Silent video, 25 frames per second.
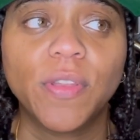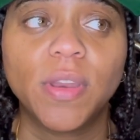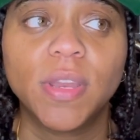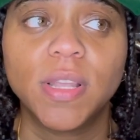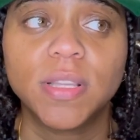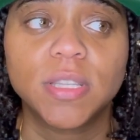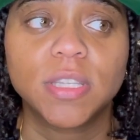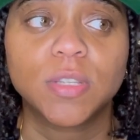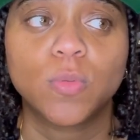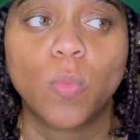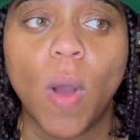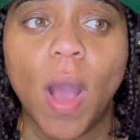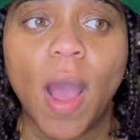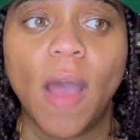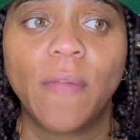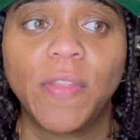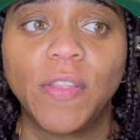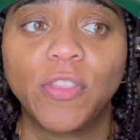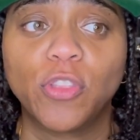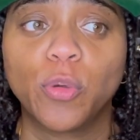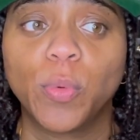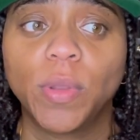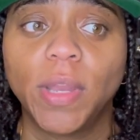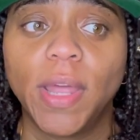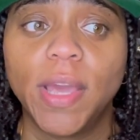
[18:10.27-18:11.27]
And this is why I
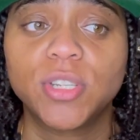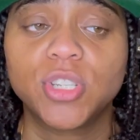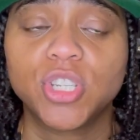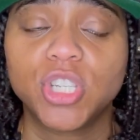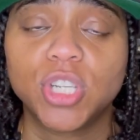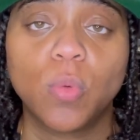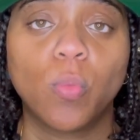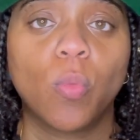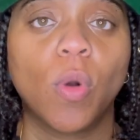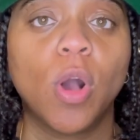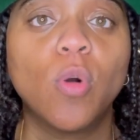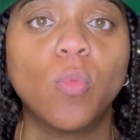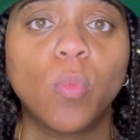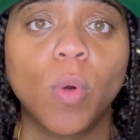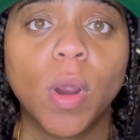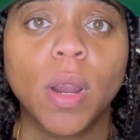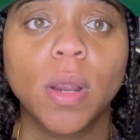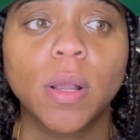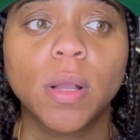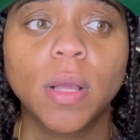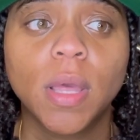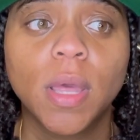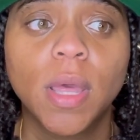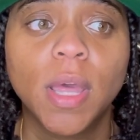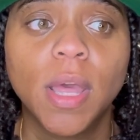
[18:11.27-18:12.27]
think the relationship won't
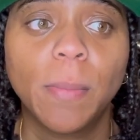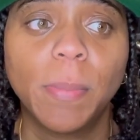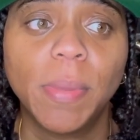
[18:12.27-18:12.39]
work,